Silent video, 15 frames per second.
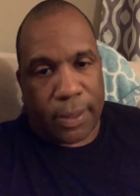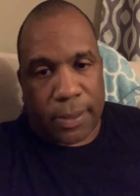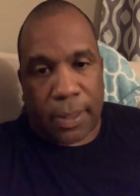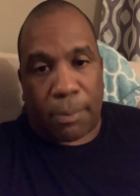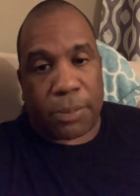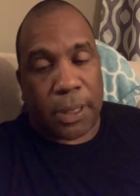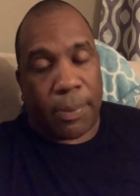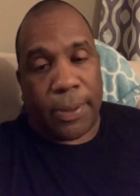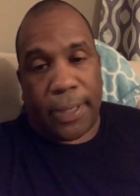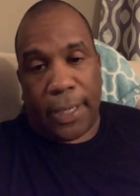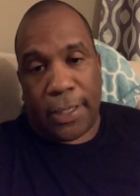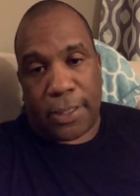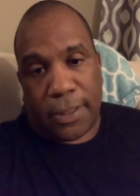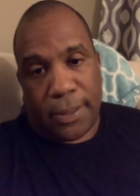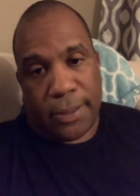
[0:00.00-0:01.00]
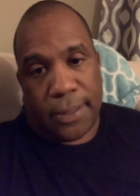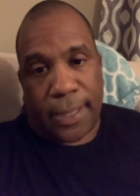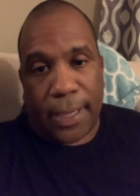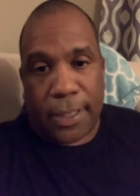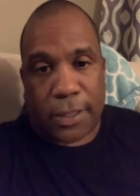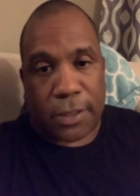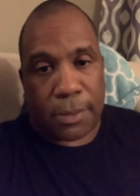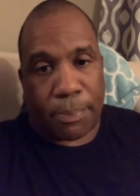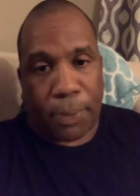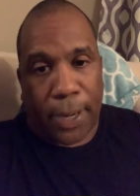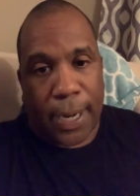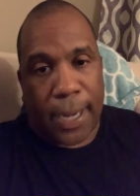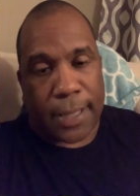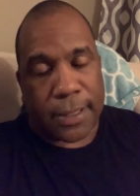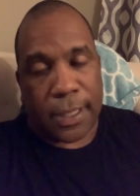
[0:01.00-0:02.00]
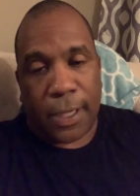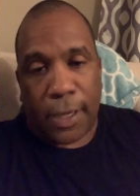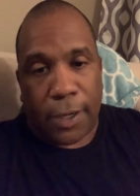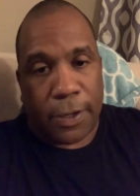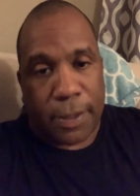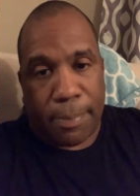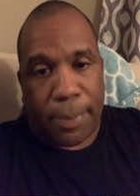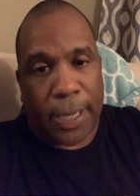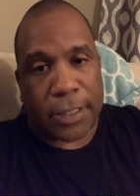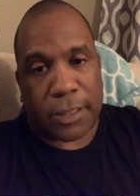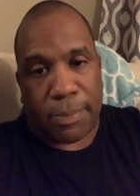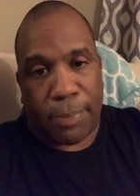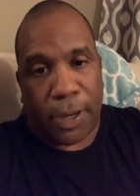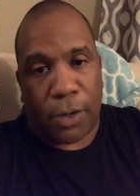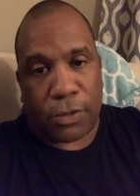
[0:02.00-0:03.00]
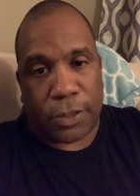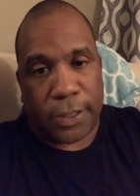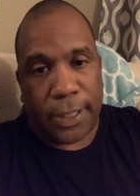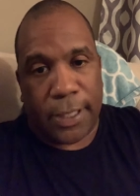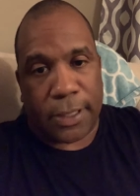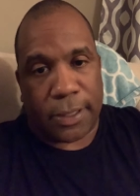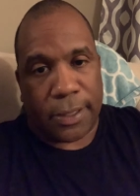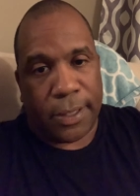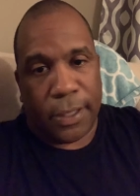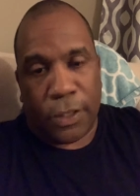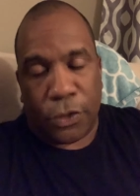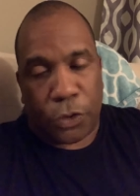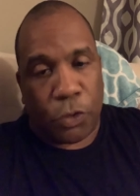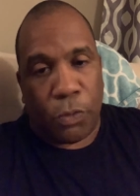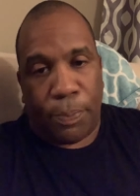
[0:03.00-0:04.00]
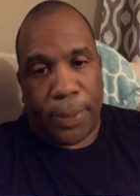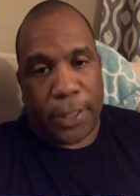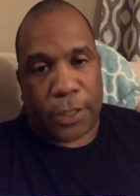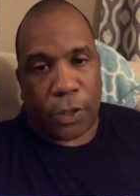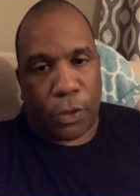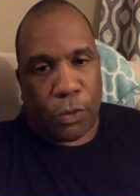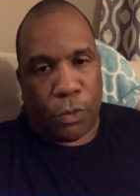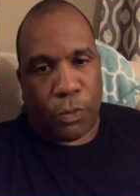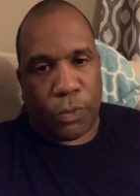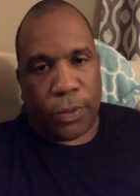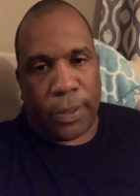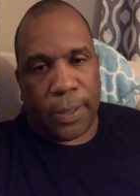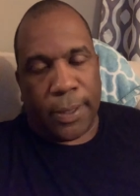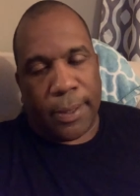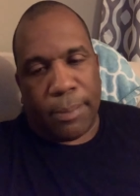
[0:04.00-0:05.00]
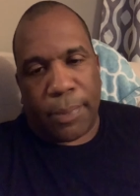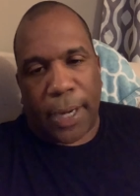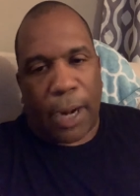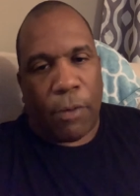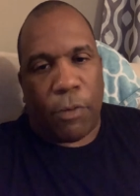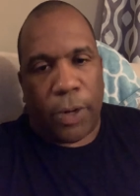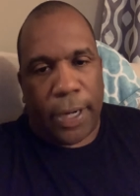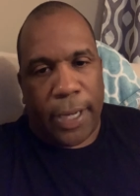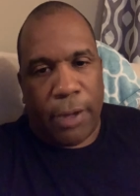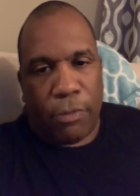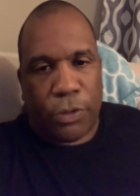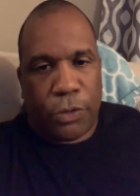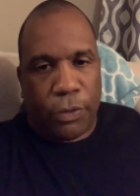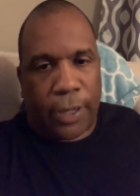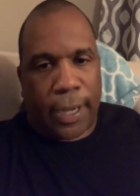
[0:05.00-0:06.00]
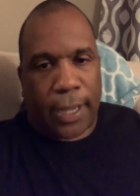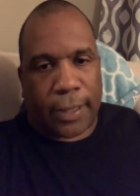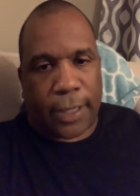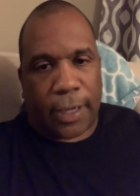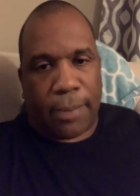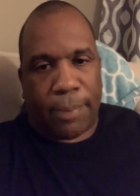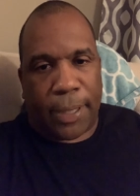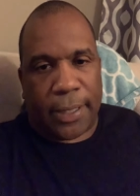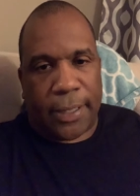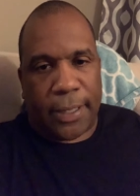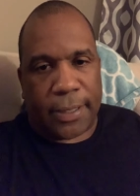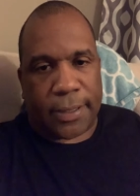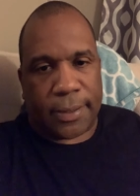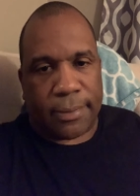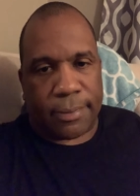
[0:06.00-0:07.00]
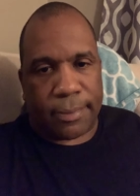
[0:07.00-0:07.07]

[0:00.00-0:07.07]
I'm talking about they they the surprise of the basketball season, truth be told. But I want to hear what you guys think about this.